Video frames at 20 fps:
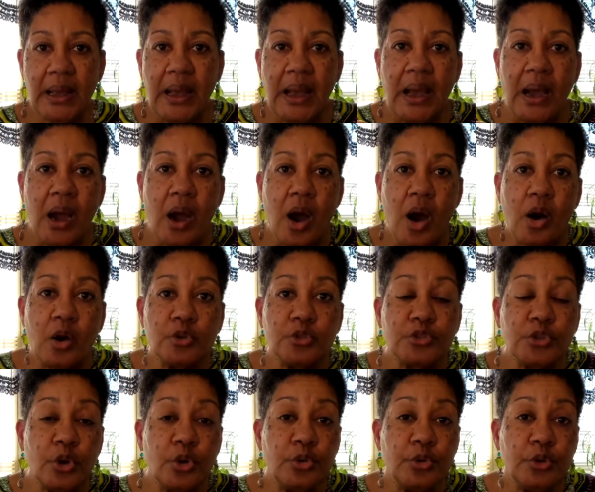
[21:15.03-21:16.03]
I
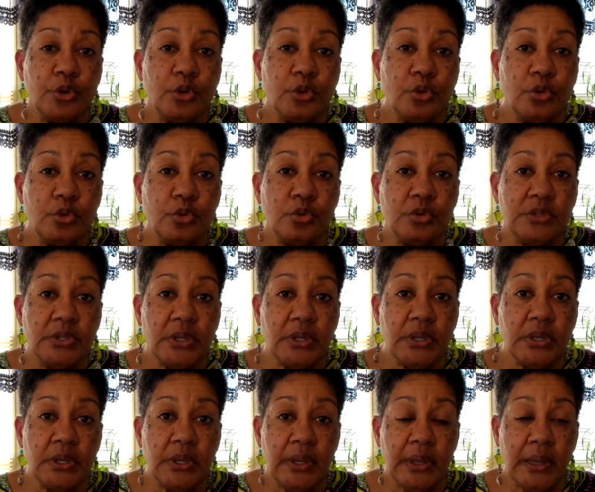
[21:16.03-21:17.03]
also use
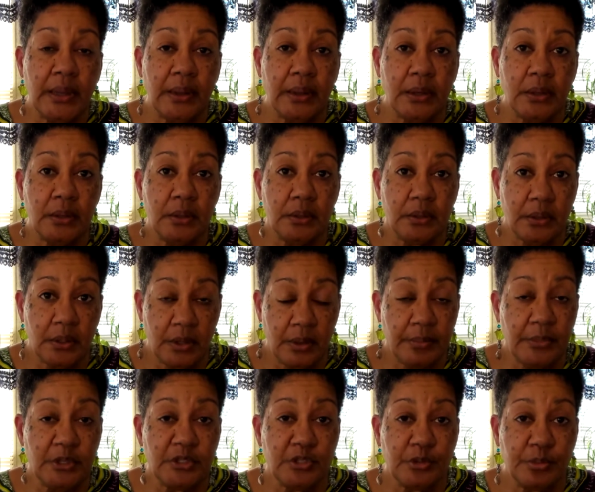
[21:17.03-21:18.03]
it in
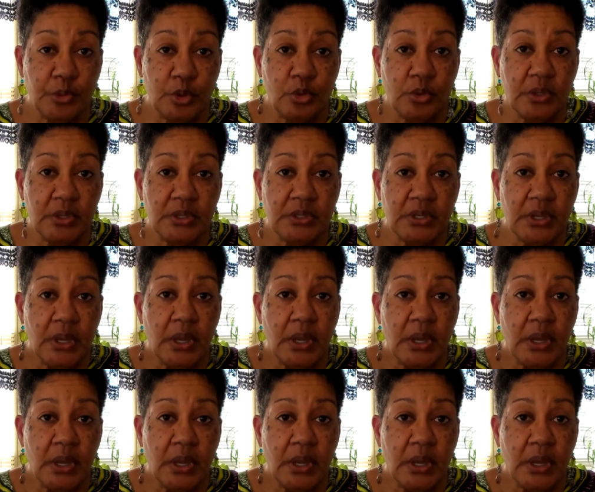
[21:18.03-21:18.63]
my smoothies